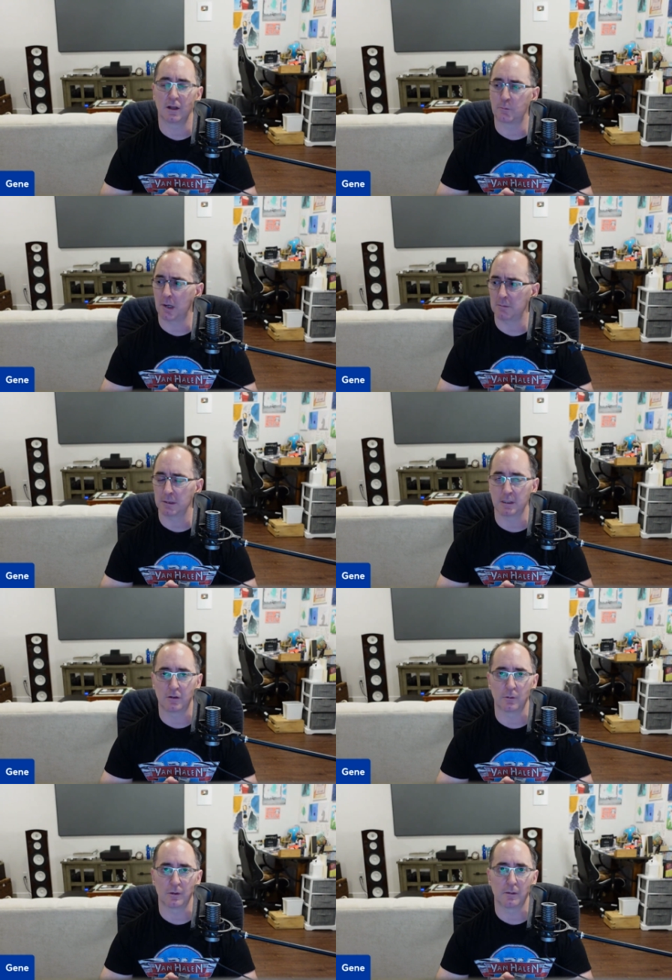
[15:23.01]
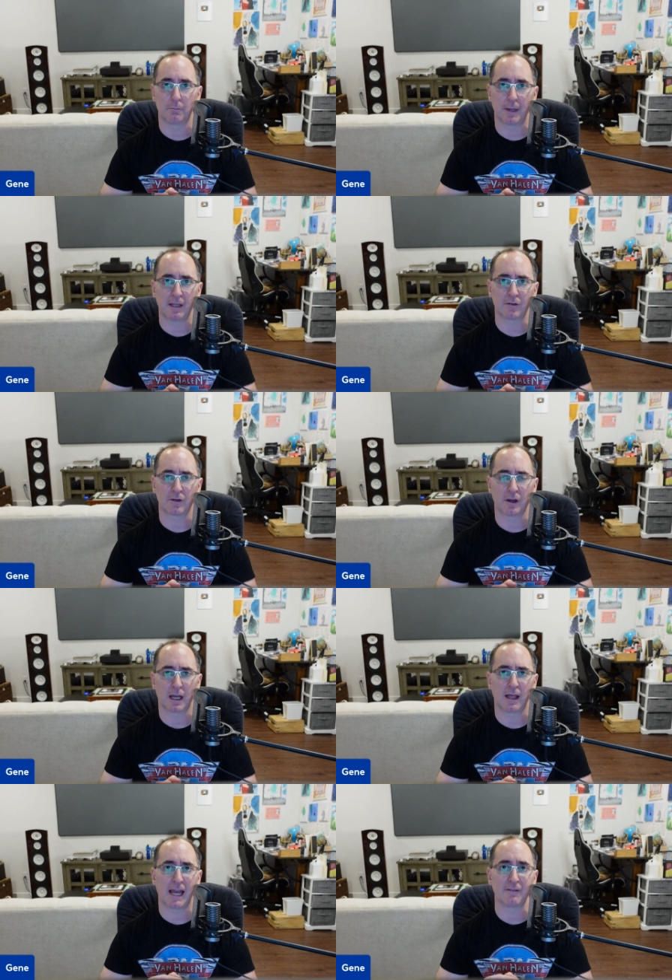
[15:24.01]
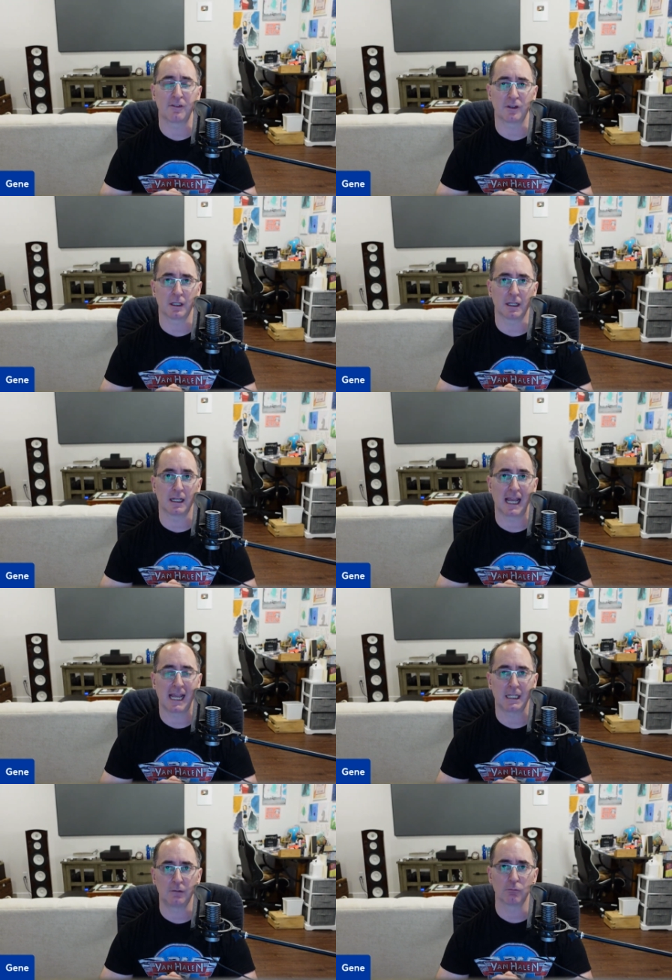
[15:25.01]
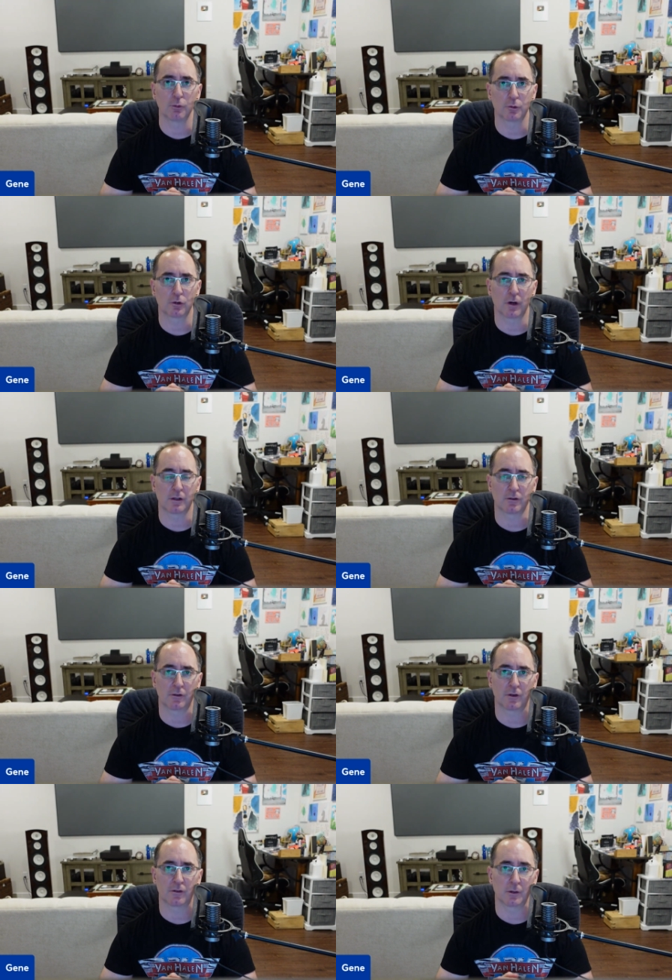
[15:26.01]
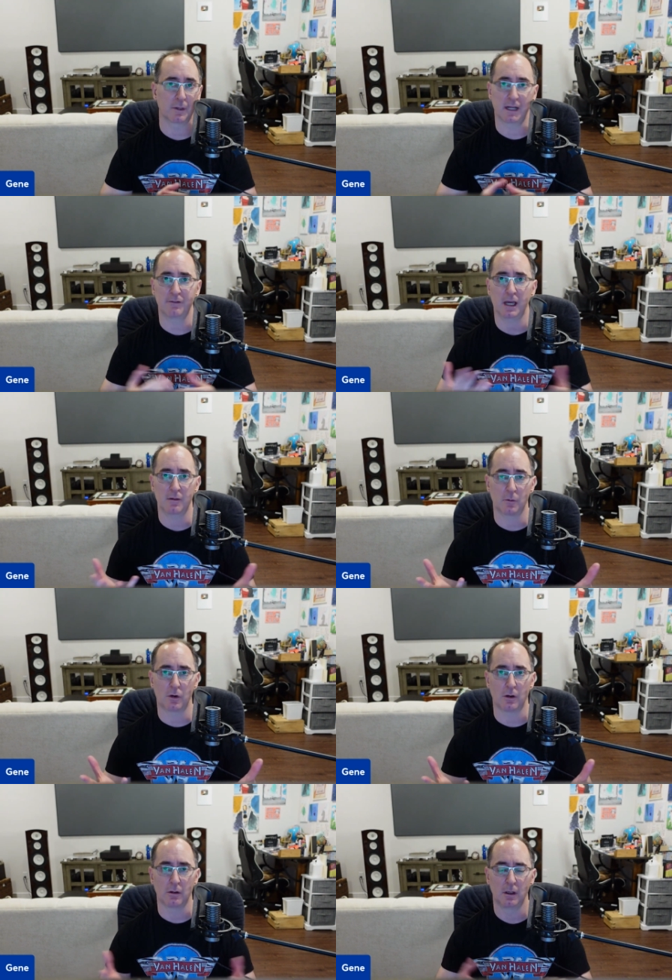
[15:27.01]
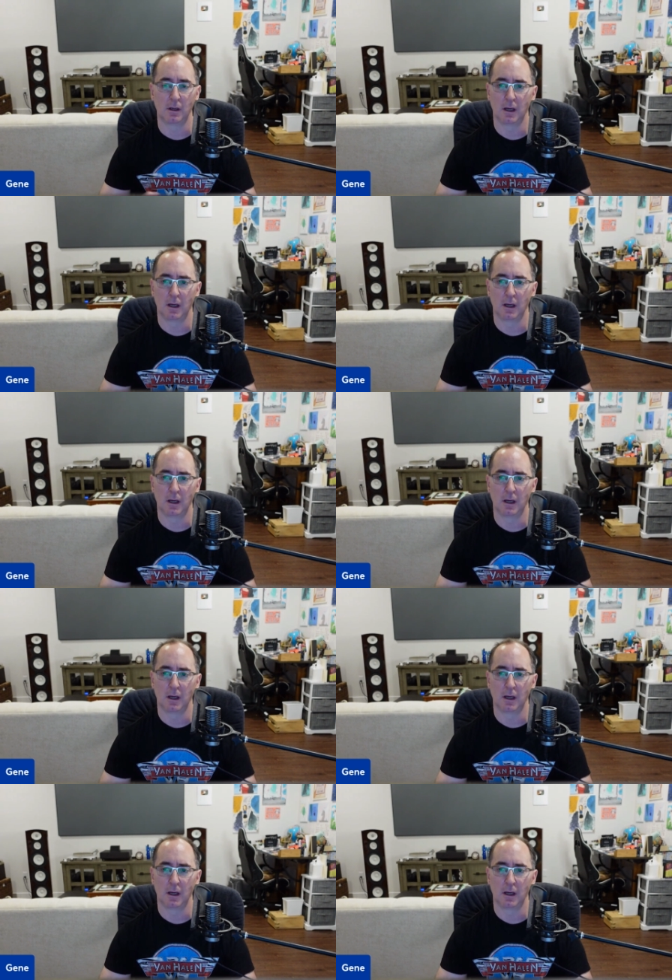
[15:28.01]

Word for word: and it's probably doing the best I've seen in any room correction system. And I've got them all.